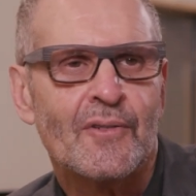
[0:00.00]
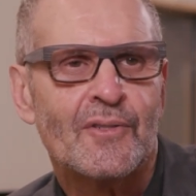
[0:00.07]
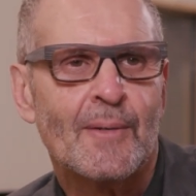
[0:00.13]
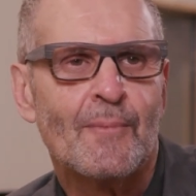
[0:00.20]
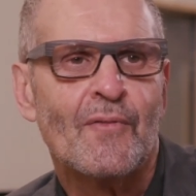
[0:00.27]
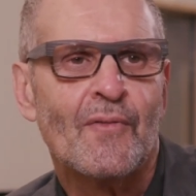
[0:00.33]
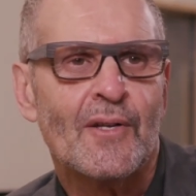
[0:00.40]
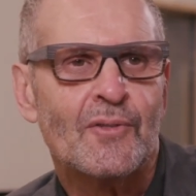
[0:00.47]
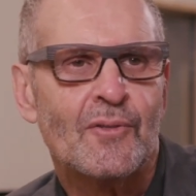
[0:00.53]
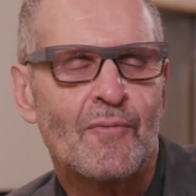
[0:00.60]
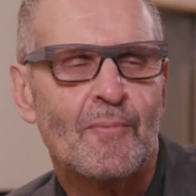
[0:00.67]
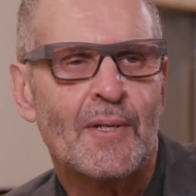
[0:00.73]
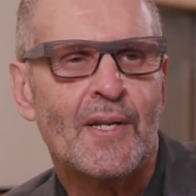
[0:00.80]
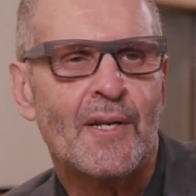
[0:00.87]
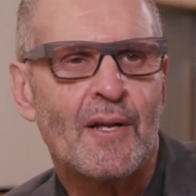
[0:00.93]
For some of us
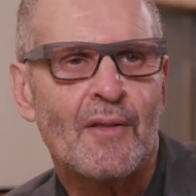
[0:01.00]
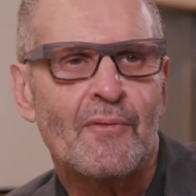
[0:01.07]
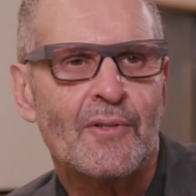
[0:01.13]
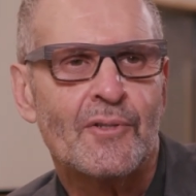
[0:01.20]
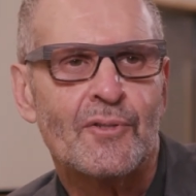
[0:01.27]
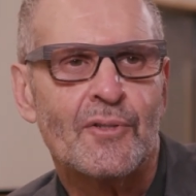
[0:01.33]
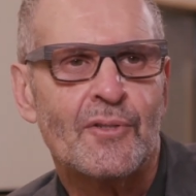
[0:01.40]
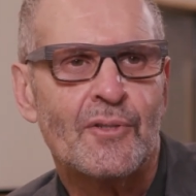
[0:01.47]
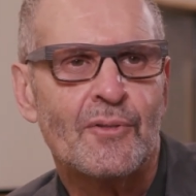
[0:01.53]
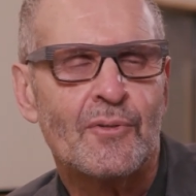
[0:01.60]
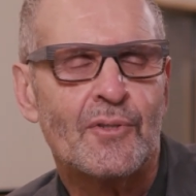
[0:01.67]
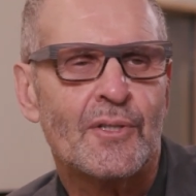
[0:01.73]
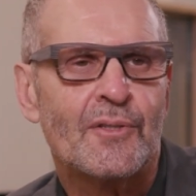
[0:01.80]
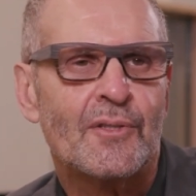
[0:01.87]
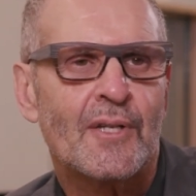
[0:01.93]
who've been at other
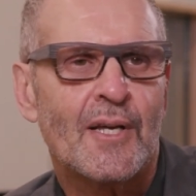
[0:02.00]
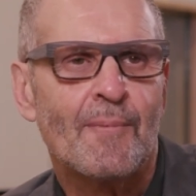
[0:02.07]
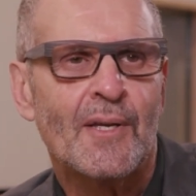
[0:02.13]
institutions,